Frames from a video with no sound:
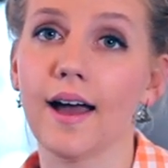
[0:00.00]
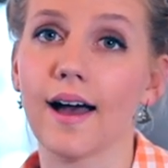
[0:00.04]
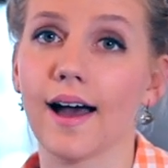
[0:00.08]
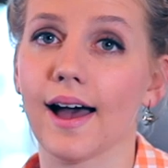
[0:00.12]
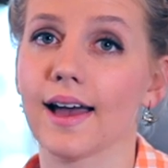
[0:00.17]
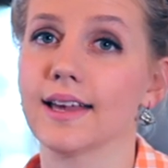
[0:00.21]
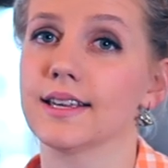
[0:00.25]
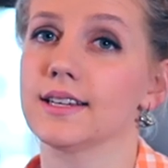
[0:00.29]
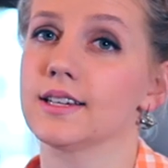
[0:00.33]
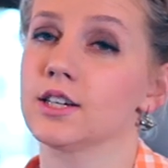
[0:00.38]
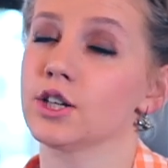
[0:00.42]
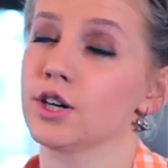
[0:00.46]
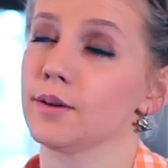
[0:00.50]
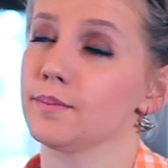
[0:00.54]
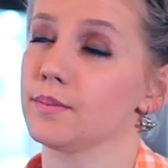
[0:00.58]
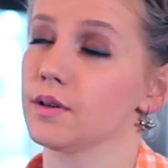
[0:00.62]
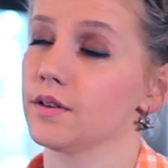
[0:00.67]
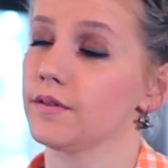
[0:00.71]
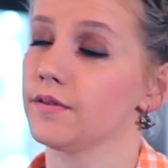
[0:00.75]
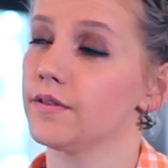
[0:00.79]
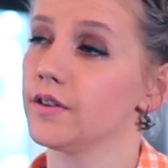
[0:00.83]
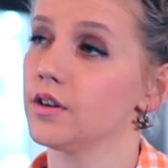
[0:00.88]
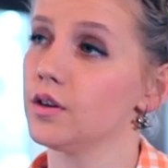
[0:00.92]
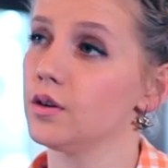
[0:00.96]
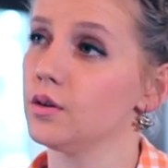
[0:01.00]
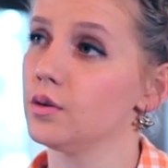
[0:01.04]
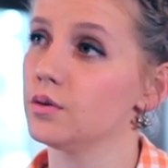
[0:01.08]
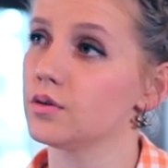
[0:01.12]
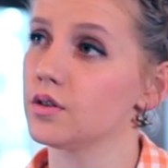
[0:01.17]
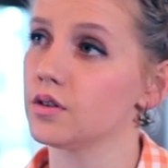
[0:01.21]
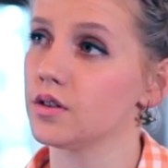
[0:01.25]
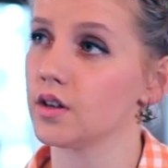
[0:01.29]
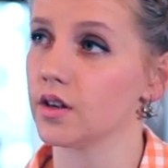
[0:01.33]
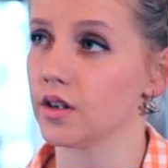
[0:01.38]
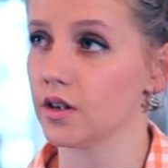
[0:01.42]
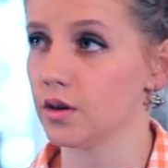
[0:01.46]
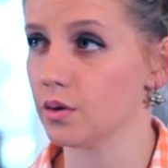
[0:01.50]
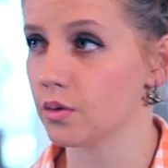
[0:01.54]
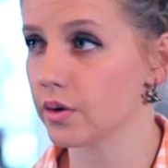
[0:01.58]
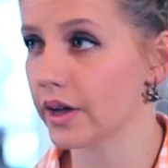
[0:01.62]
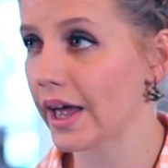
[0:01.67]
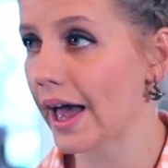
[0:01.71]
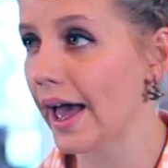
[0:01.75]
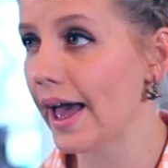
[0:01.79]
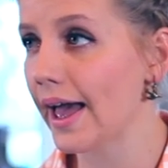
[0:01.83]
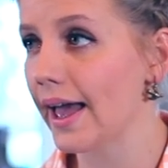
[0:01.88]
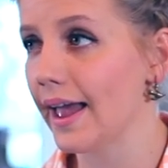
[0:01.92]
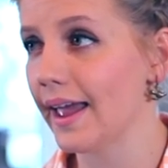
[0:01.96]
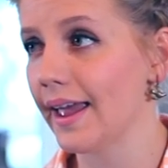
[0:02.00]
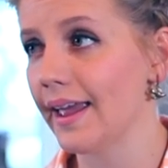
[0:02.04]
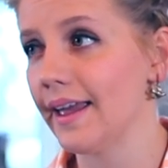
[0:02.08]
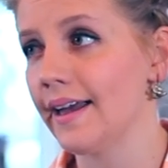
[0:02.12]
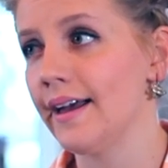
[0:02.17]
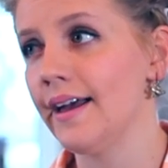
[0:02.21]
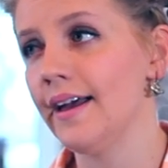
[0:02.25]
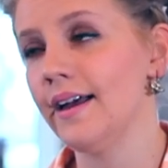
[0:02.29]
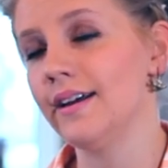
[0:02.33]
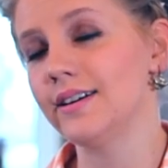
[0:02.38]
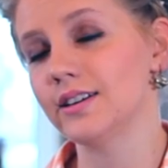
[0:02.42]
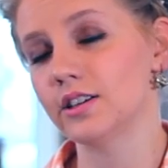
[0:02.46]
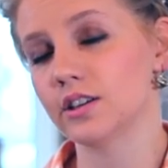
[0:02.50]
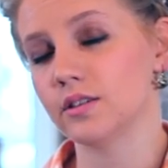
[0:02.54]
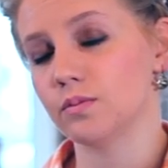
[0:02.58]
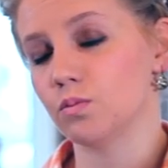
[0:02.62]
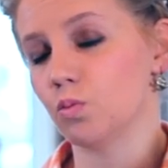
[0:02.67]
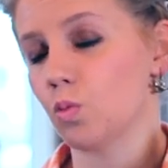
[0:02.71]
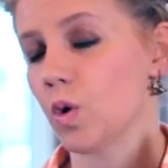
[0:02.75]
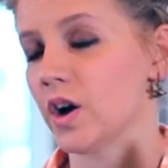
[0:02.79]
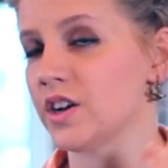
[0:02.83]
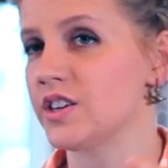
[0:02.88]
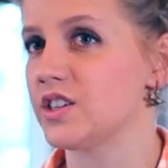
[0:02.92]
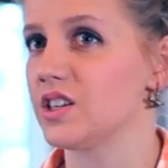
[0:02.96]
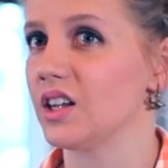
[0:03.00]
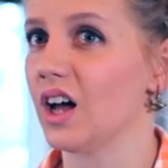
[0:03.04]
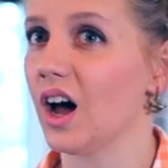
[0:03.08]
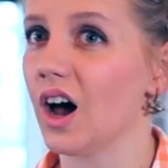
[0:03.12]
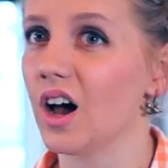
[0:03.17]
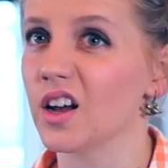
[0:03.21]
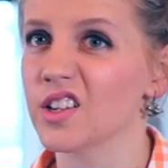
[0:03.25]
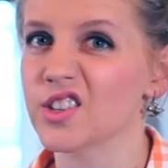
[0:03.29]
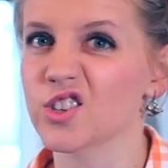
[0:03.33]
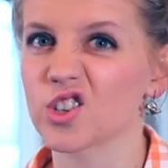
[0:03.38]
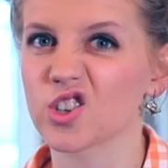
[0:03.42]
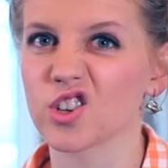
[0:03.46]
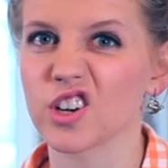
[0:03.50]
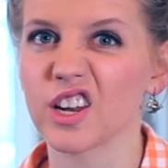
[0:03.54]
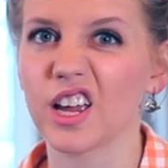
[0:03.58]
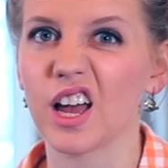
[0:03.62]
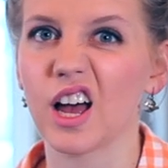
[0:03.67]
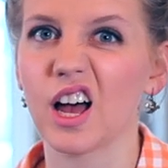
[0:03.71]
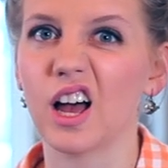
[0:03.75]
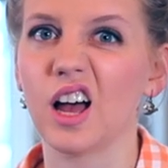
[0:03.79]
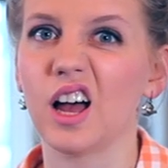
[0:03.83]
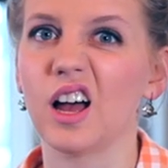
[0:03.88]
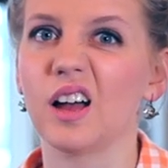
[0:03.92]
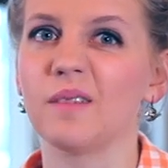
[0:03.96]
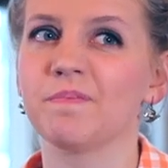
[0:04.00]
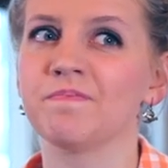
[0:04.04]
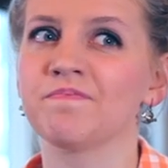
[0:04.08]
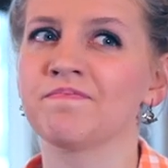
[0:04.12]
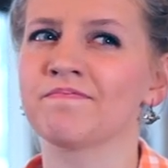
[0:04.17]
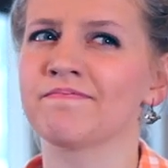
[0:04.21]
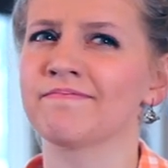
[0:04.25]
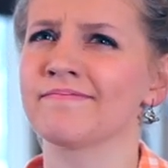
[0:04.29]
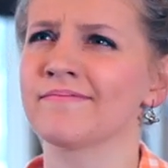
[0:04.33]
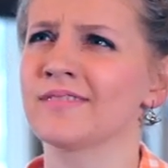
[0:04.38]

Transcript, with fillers: I shipped a few to the UK, one to Austria,